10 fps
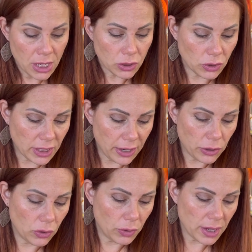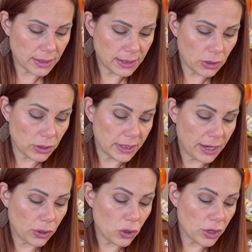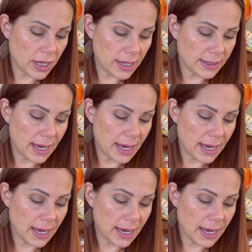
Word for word: So cider donuts or cider cookies.